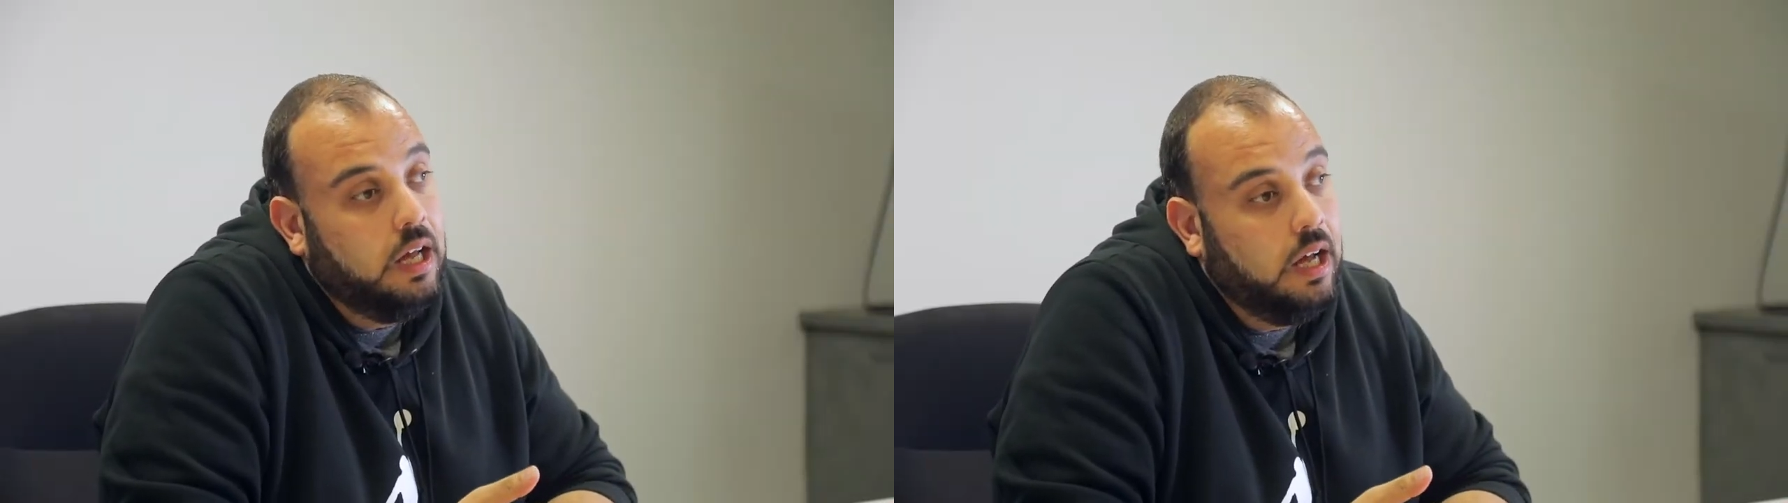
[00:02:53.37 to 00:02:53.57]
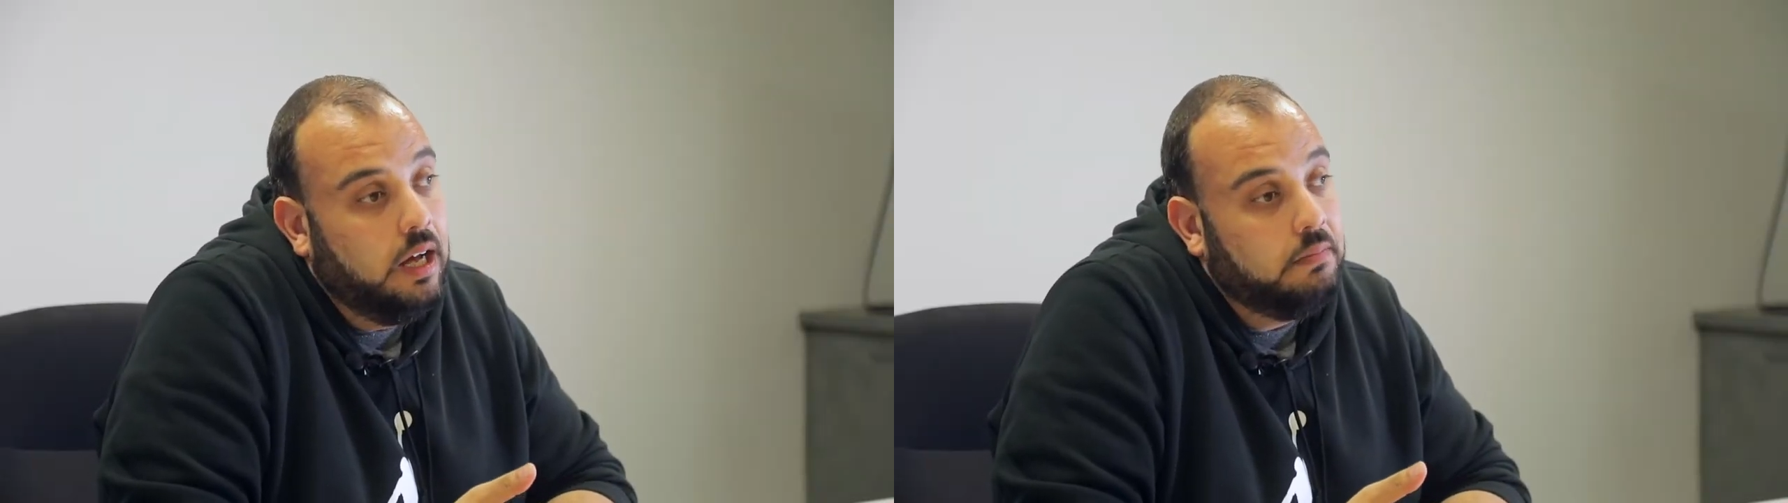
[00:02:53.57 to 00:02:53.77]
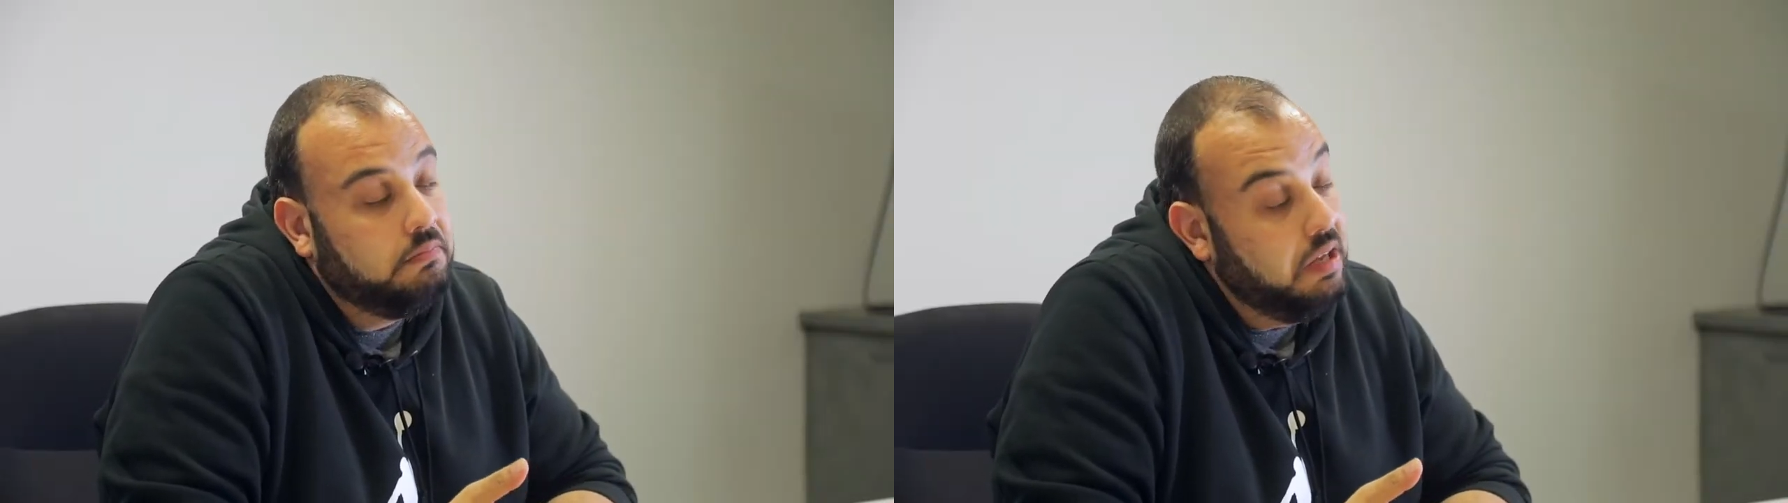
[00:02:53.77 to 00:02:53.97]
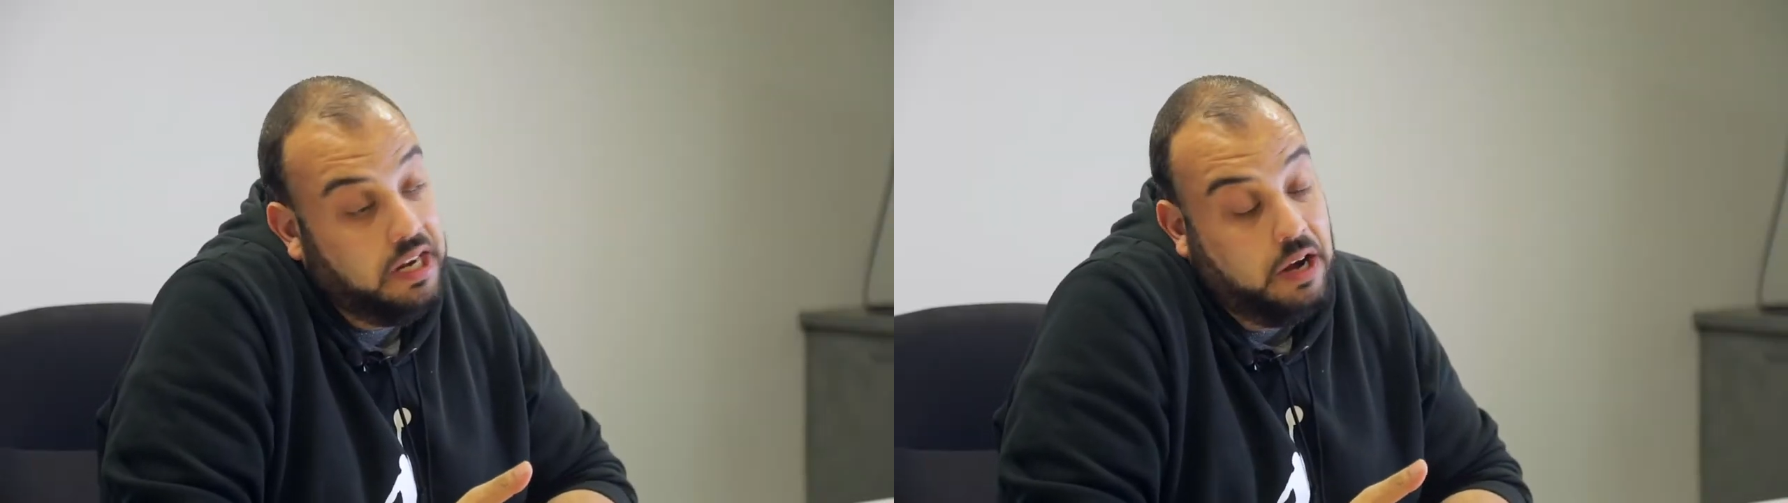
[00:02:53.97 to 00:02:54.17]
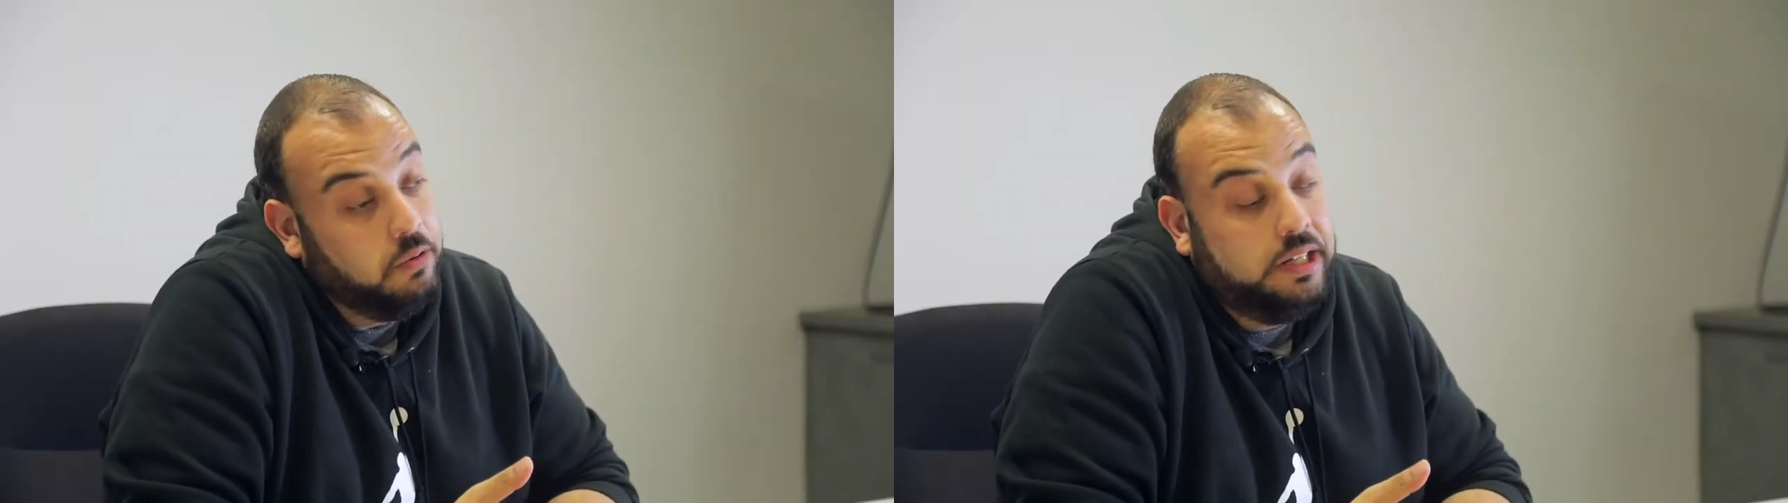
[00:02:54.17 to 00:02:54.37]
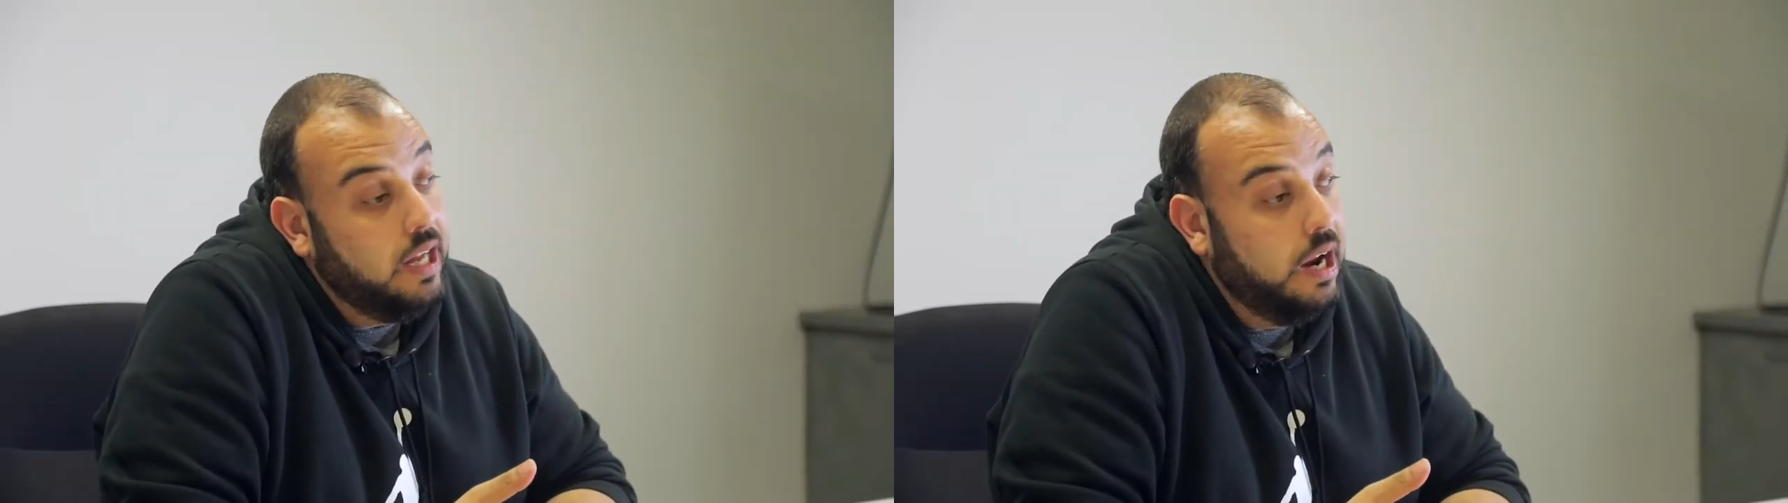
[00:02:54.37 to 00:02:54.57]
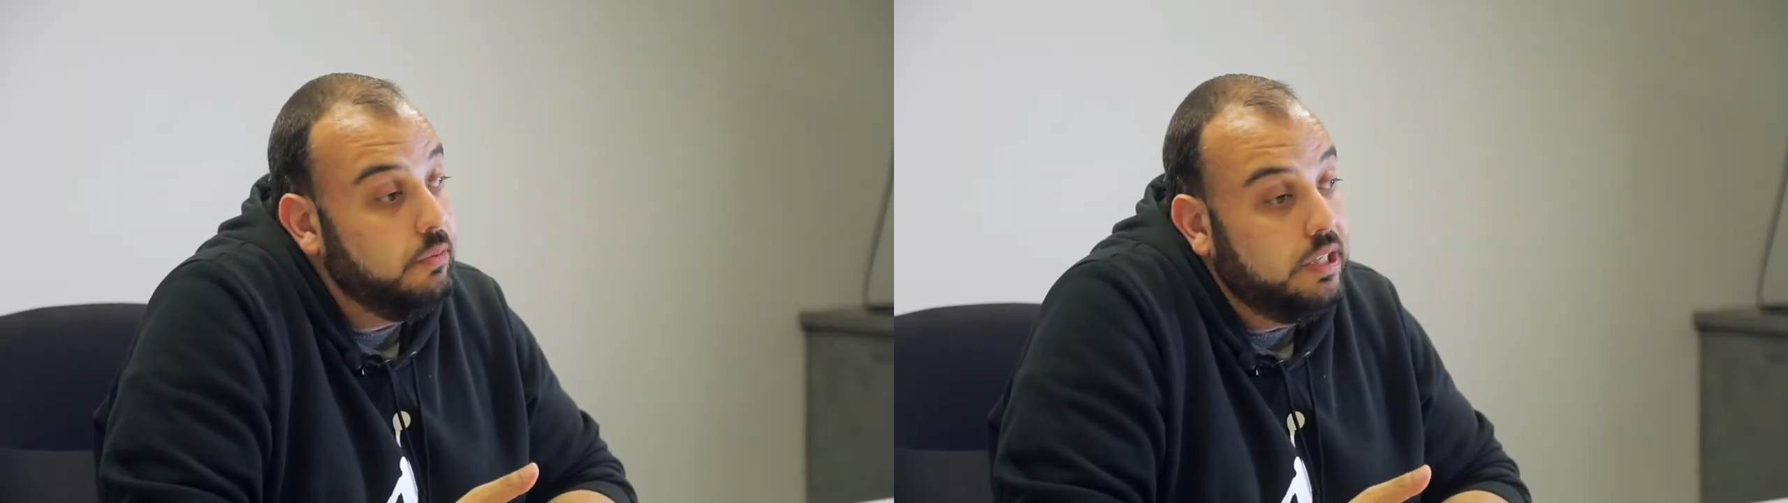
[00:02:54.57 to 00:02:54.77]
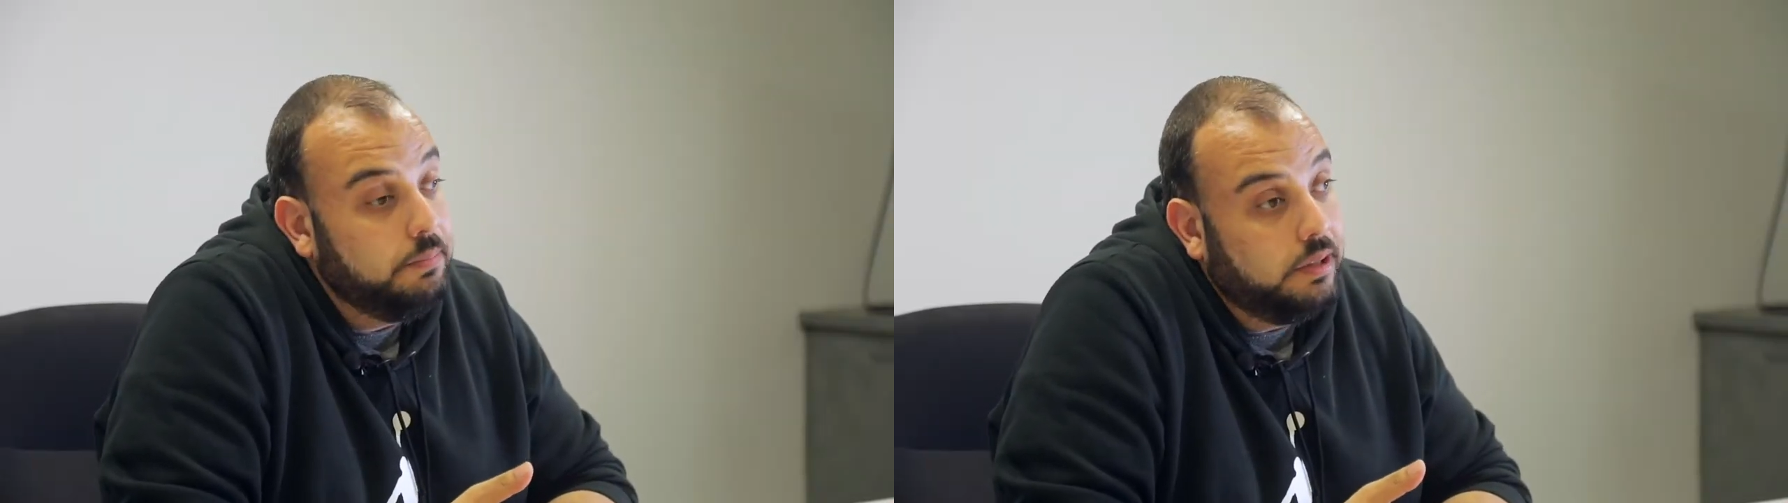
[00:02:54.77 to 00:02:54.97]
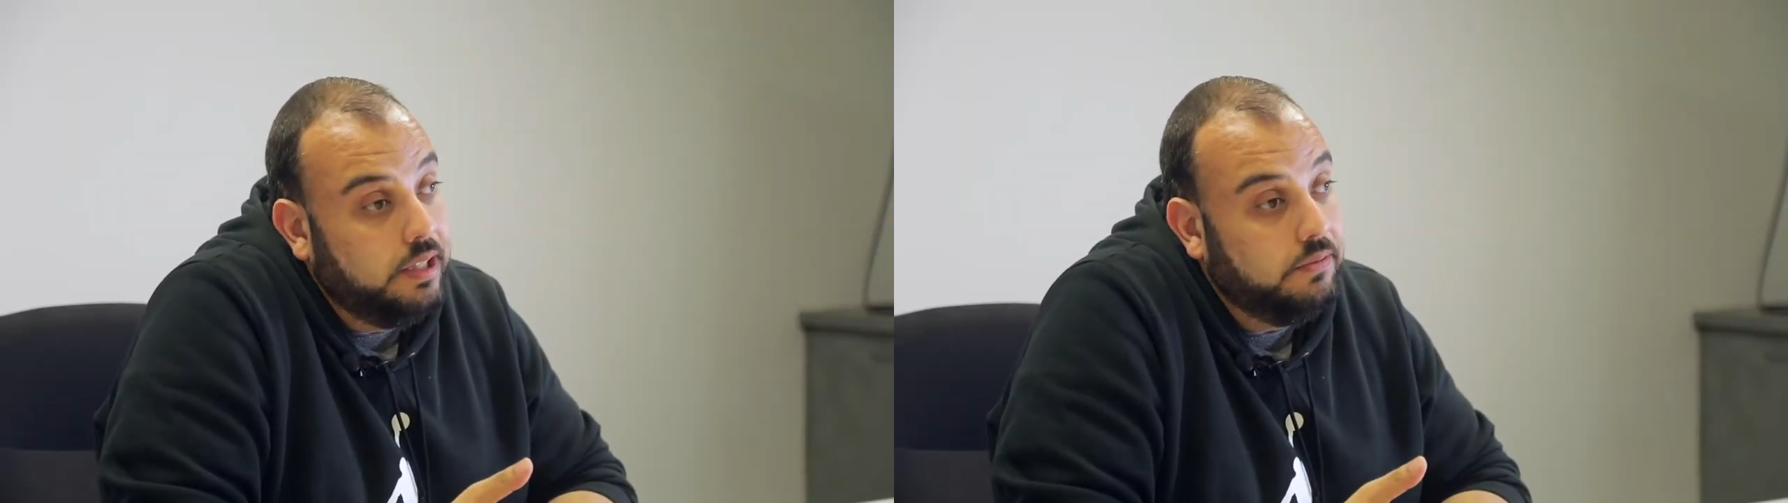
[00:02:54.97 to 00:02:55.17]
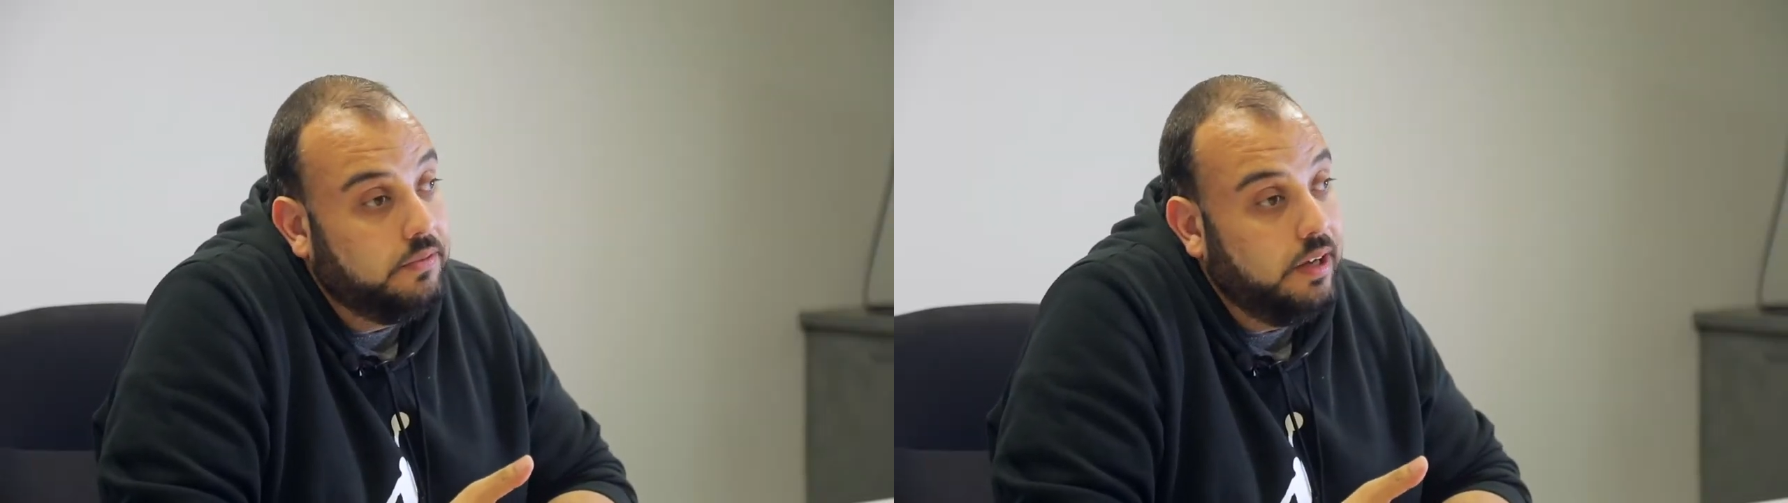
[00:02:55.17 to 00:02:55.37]
um, and I really I really
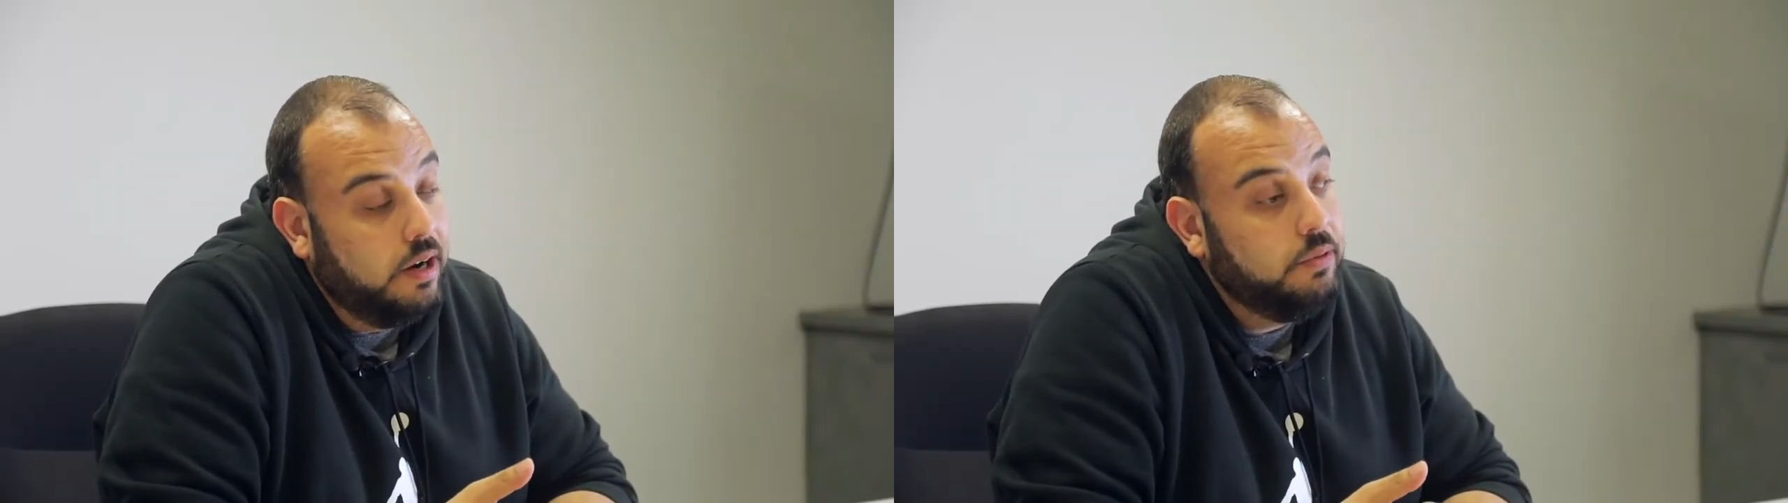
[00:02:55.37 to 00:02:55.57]
believe I,